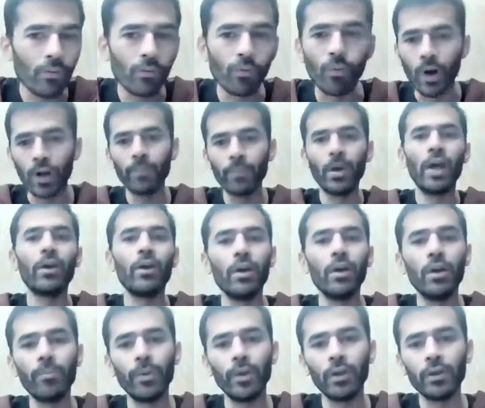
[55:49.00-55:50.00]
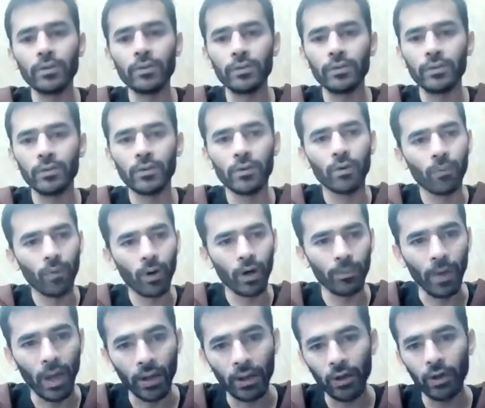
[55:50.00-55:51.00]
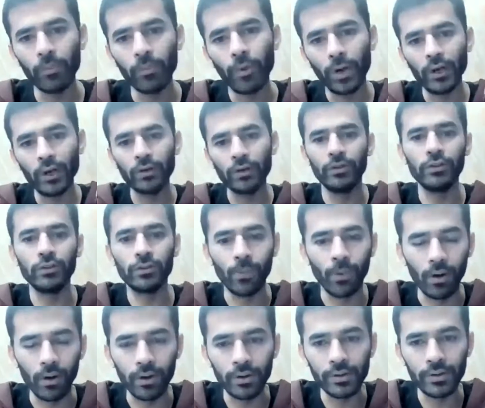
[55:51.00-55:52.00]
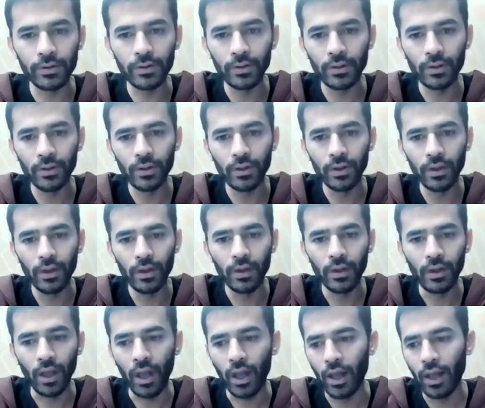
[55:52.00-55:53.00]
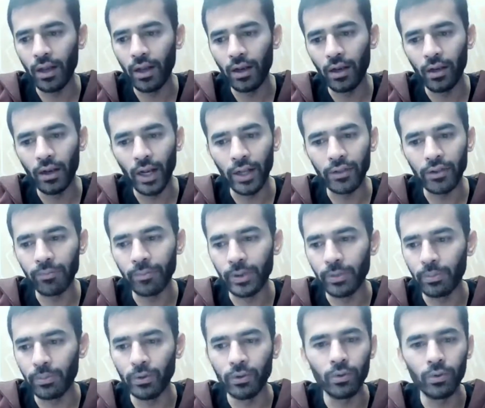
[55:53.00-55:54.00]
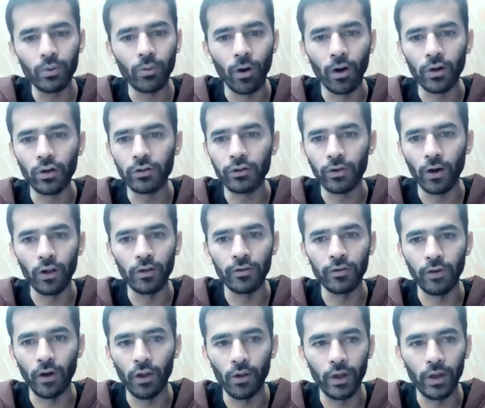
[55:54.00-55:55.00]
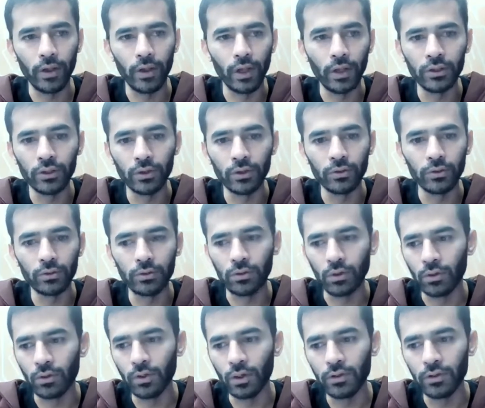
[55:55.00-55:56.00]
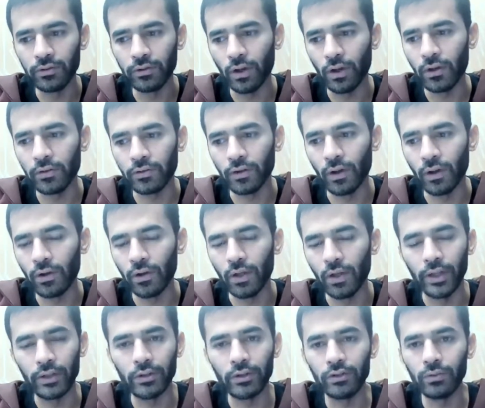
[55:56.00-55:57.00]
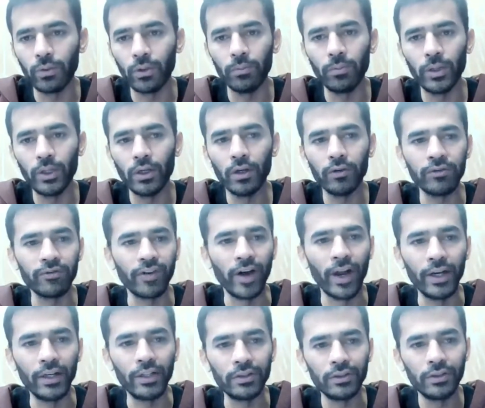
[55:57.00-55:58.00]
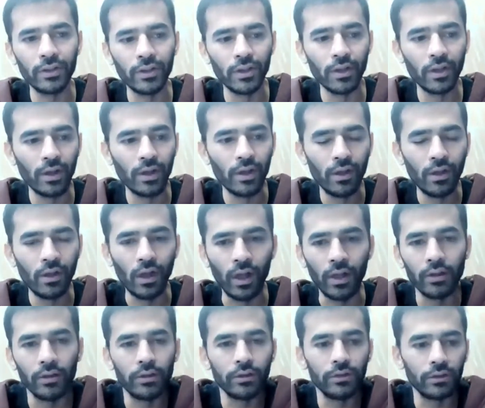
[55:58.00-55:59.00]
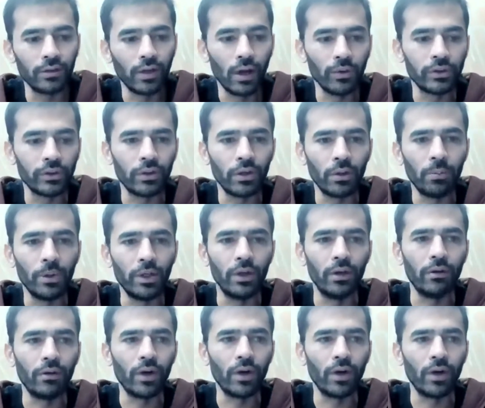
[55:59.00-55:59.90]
what am I going to build? What am I going to bring to this world? And let the people who want to follow, and let those who don't want to follow. Like, this will be a fight, and this is how it's going to be,